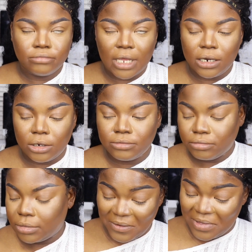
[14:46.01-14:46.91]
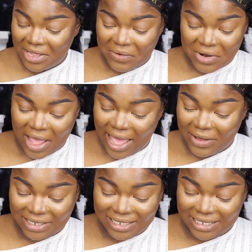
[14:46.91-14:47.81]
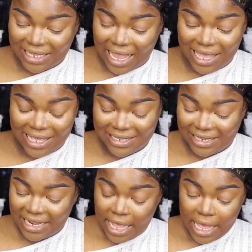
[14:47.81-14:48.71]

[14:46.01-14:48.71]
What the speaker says: I really don't know how else to say it.